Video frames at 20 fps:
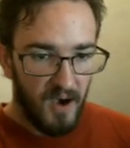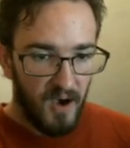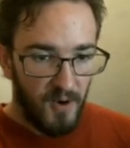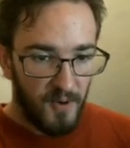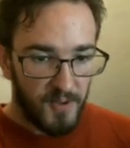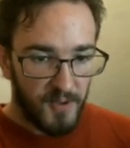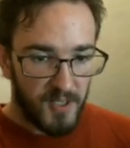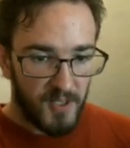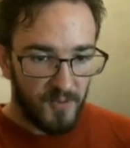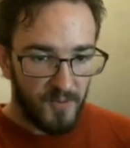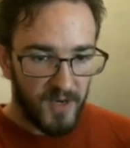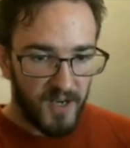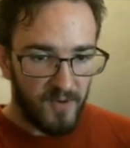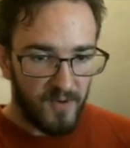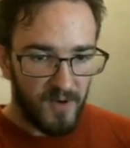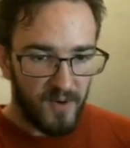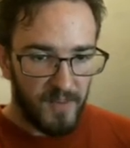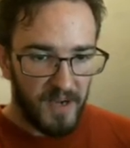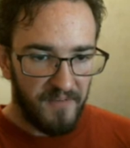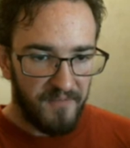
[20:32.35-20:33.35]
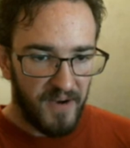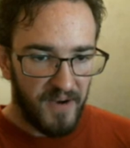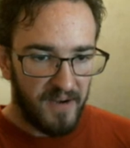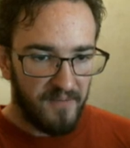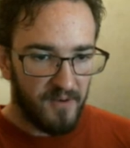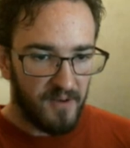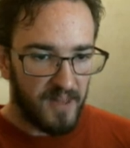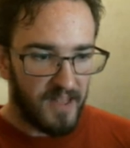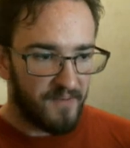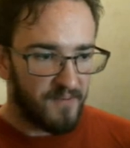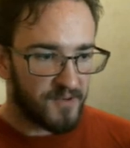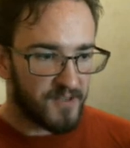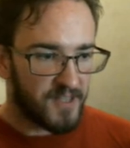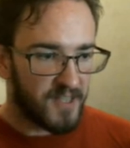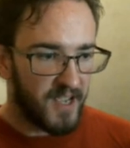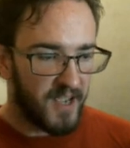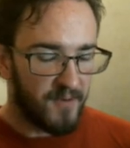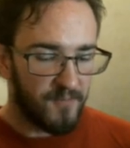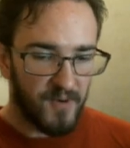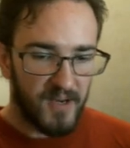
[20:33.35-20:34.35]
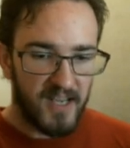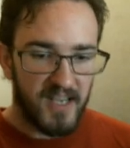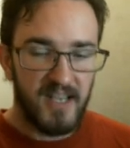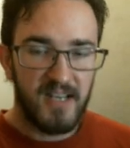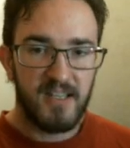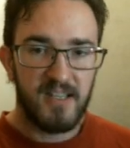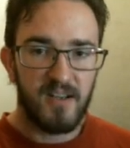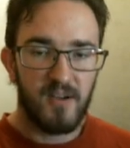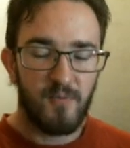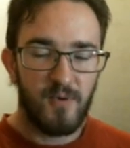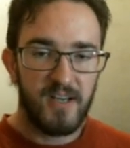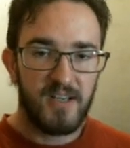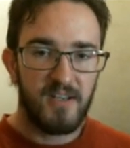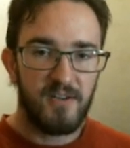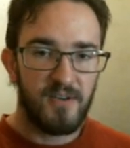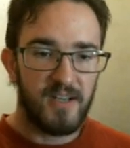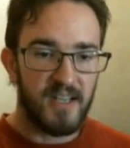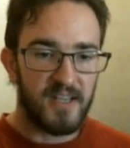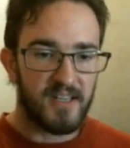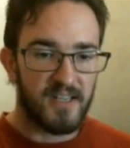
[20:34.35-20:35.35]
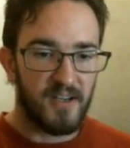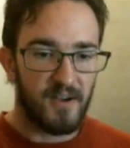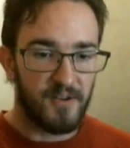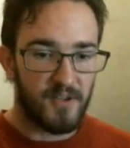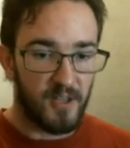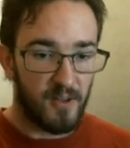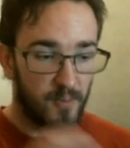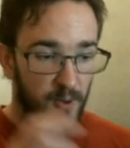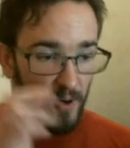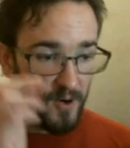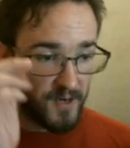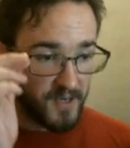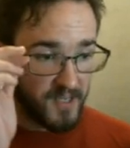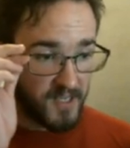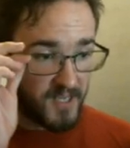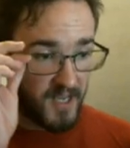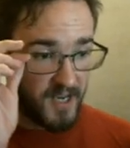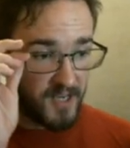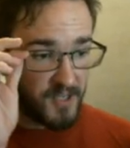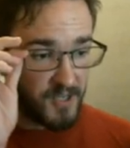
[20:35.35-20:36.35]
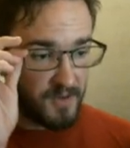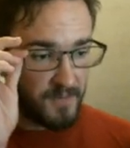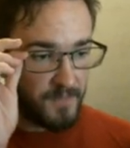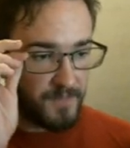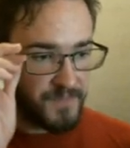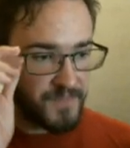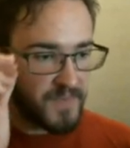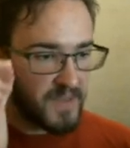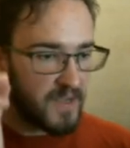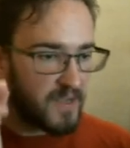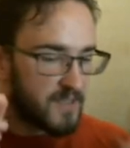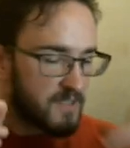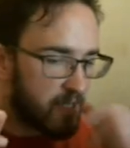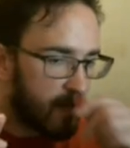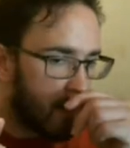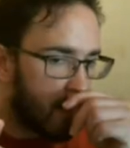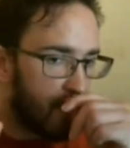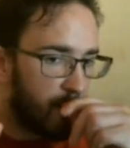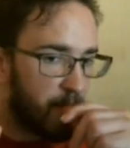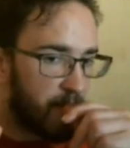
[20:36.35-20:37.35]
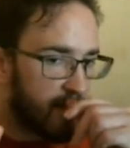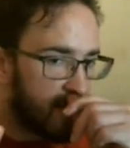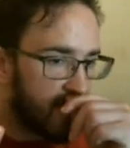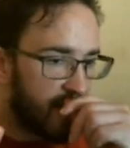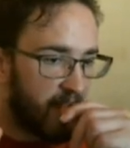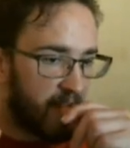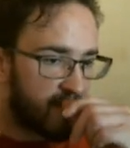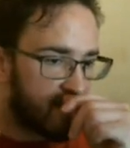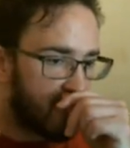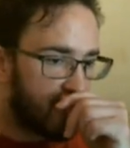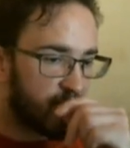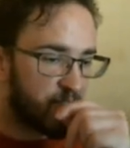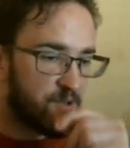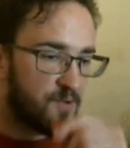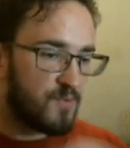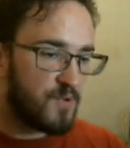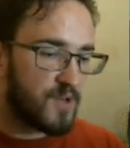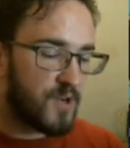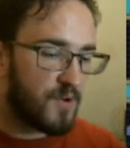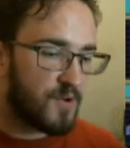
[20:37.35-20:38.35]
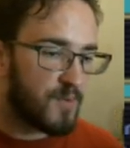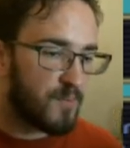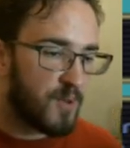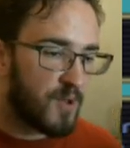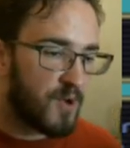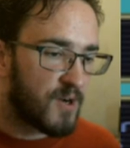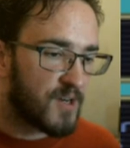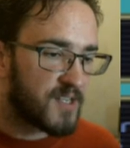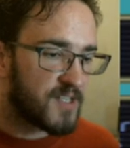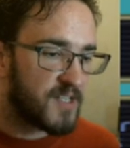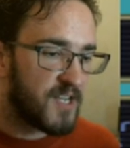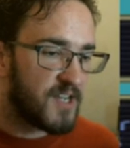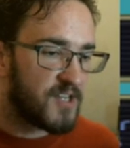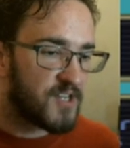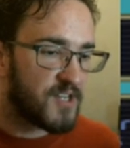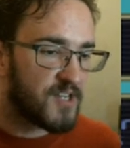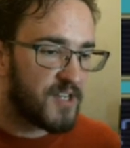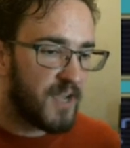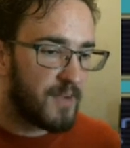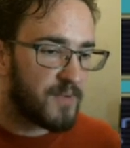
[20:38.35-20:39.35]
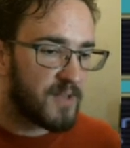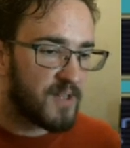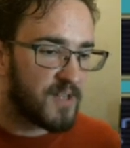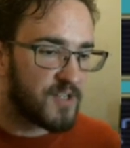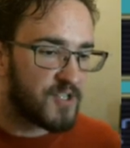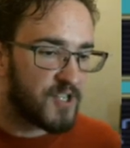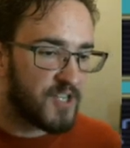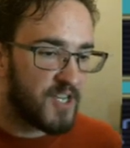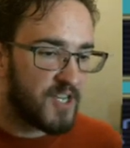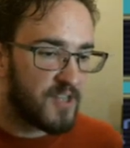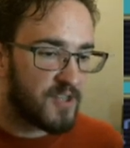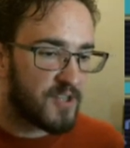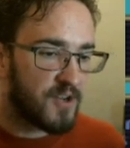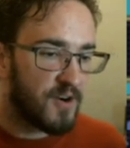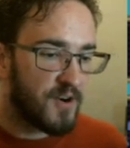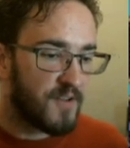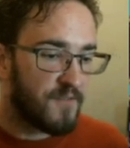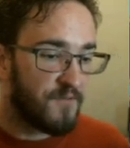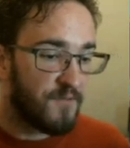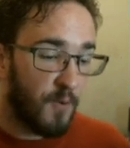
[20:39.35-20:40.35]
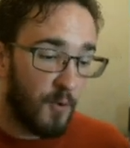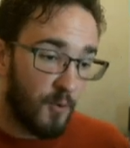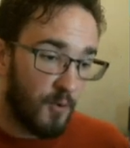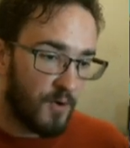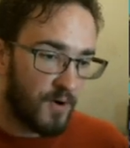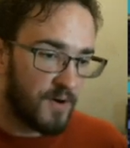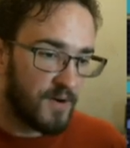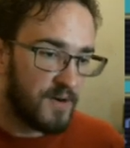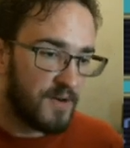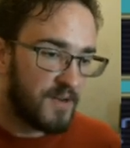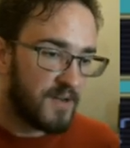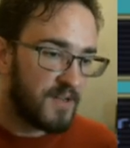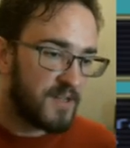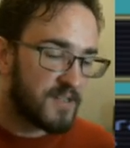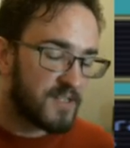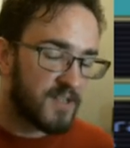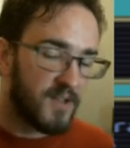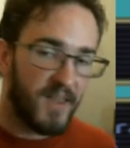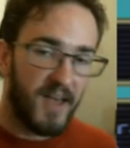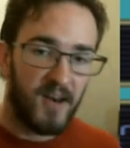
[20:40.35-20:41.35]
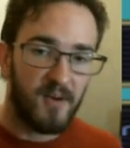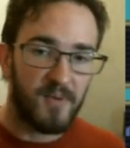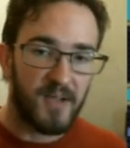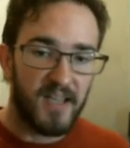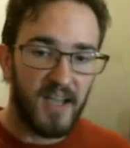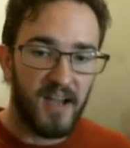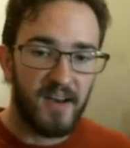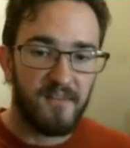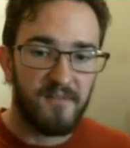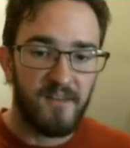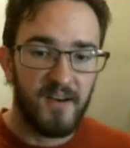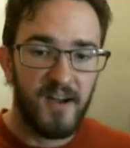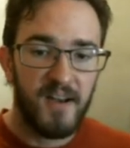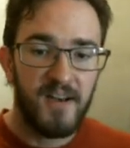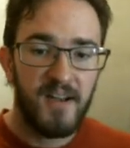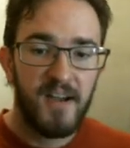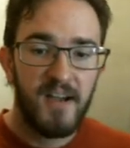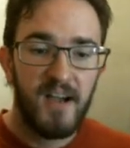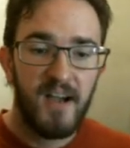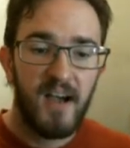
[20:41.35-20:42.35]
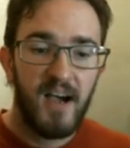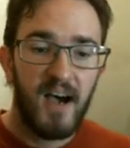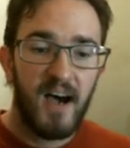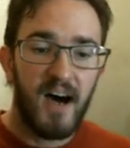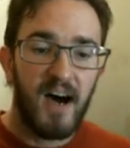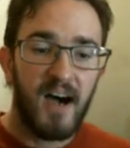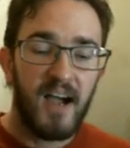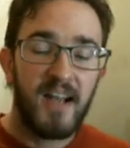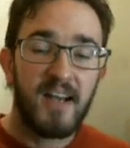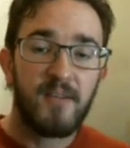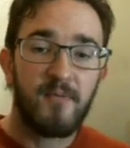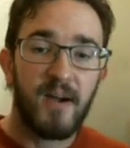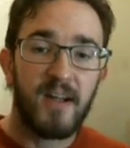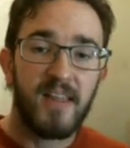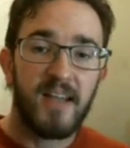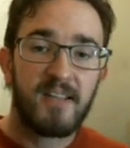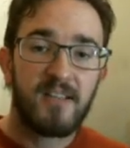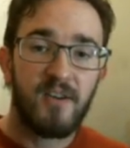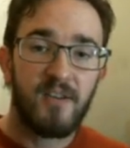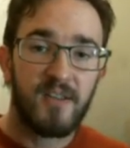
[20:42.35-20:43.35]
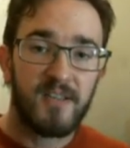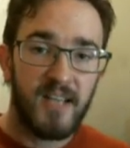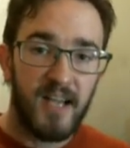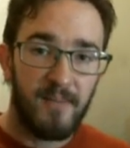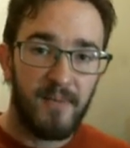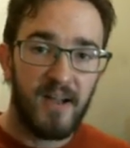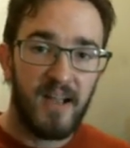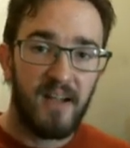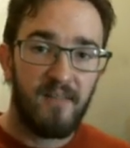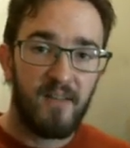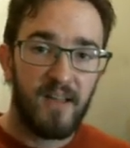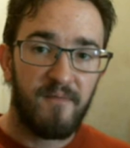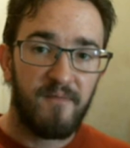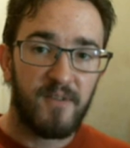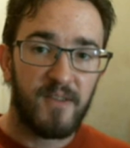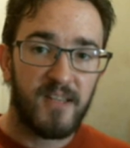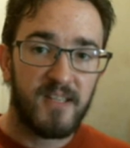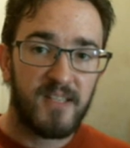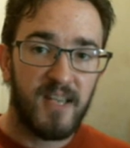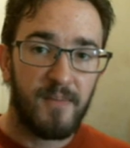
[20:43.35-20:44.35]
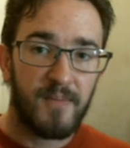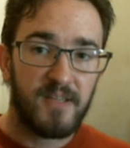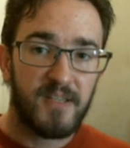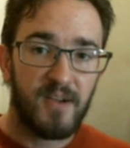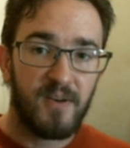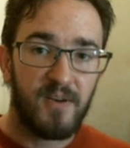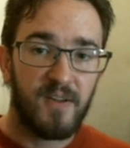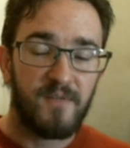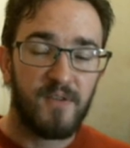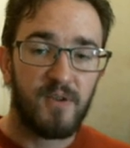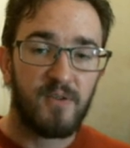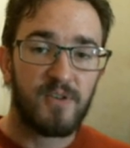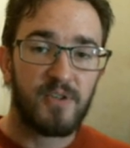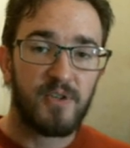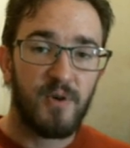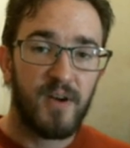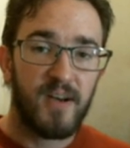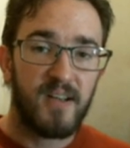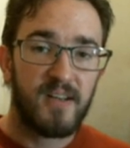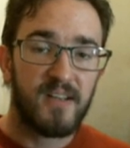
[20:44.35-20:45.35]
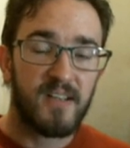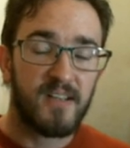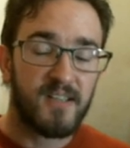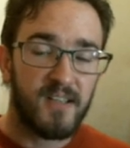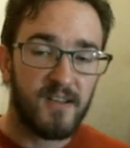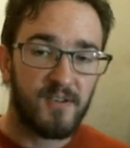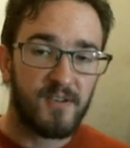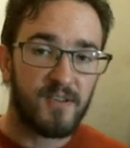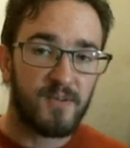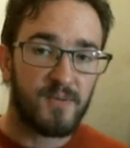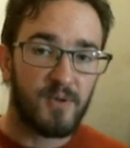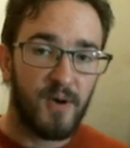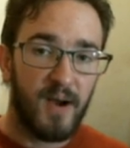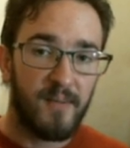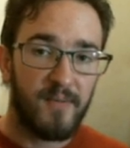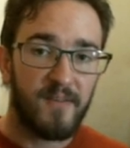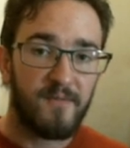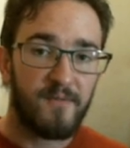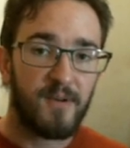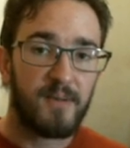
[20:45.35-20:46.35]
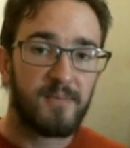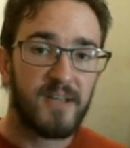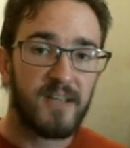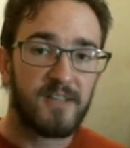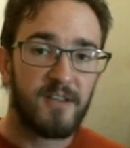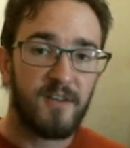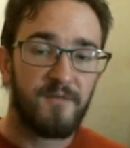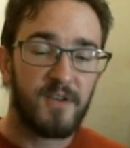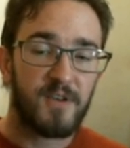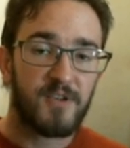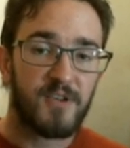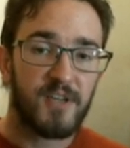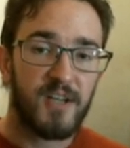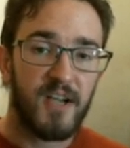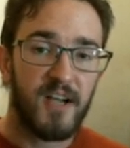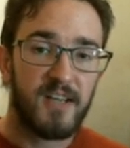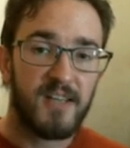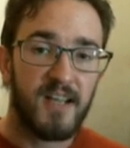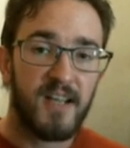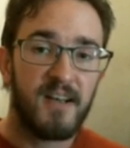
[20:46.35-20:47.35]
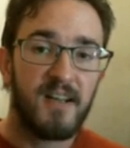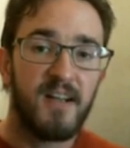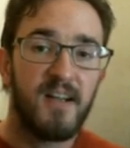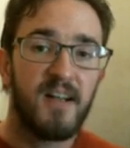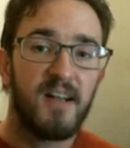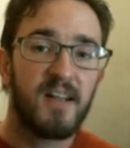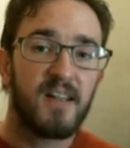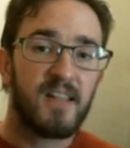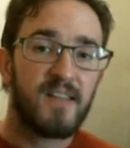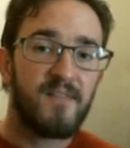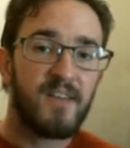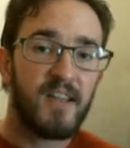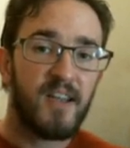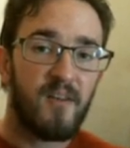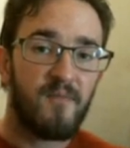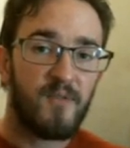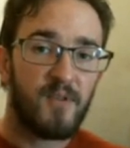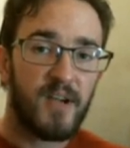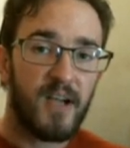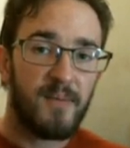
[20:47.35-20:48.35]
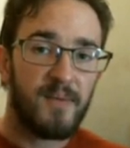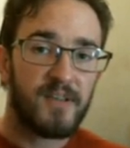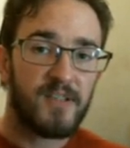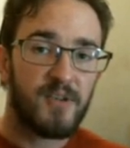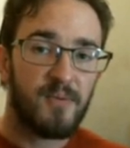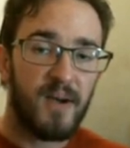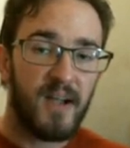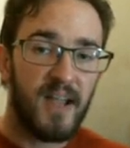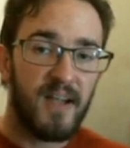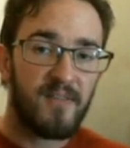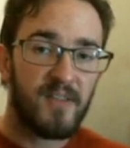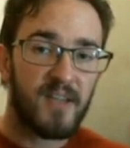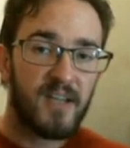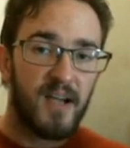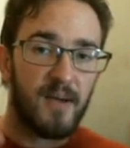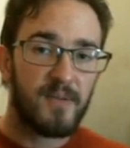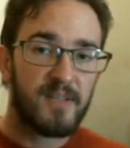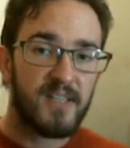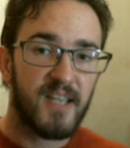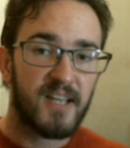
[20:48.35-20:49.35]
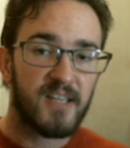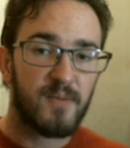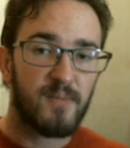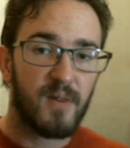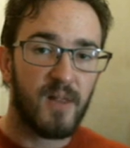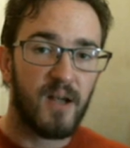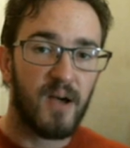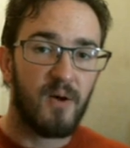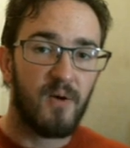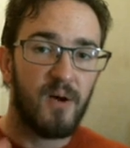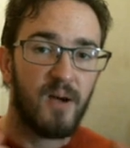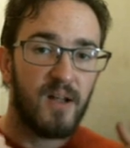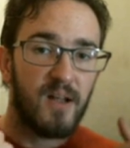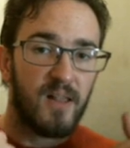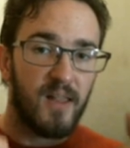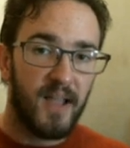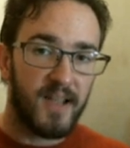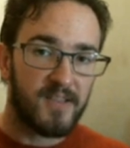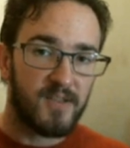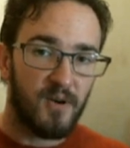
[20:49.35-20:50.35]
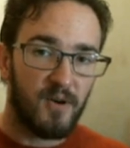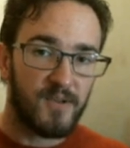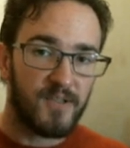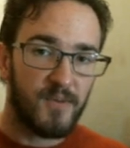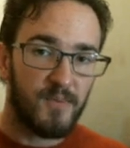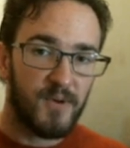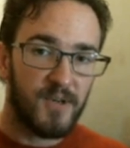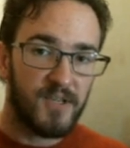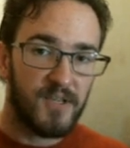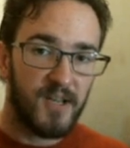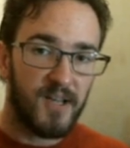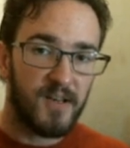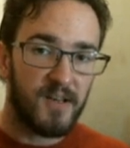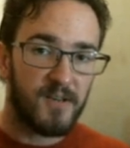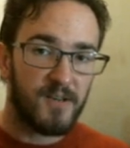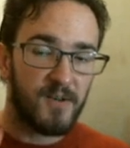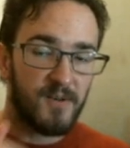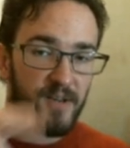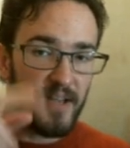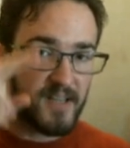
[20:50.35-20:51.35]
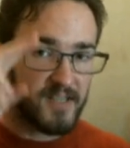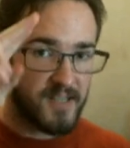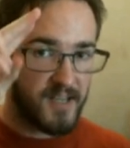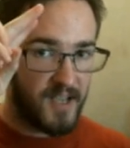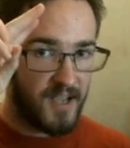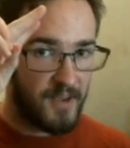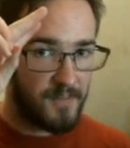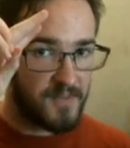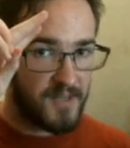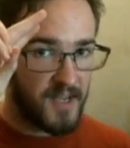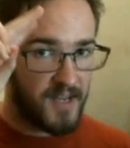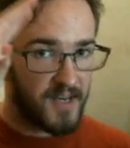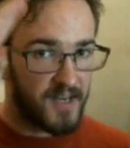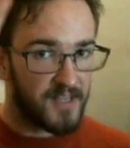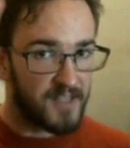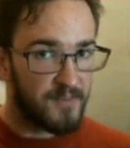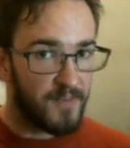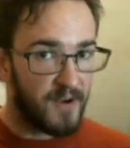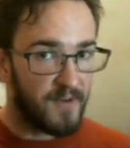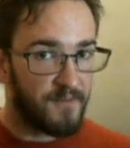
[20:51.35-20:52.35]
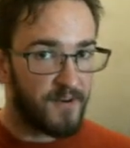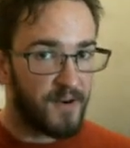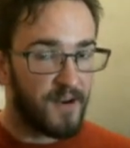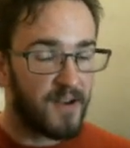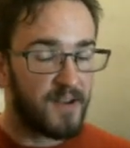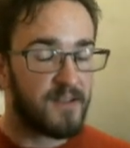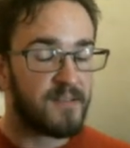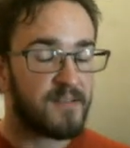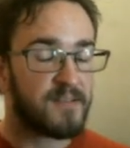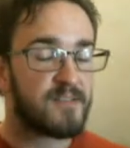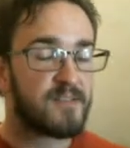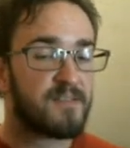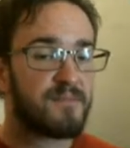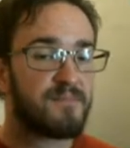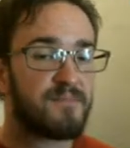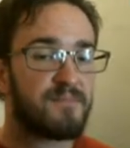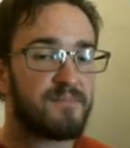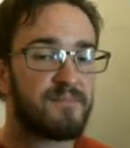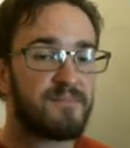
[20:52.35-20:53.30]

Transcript: Oh, sweet! One of my favorite levels then. We get, we do get to go to the Blarg Station. So, in the next episode, we'll go to Blarg Station Nebula G34. So that'll be kind of fun. Uh, anyway, that's all the time I have left for this episode. If you enjoyed it, consider subscribing for updates on future content. Leave any helpful comments you might have in the comment section below. Likes are always appreciated. Until next time, take it easy, my friends.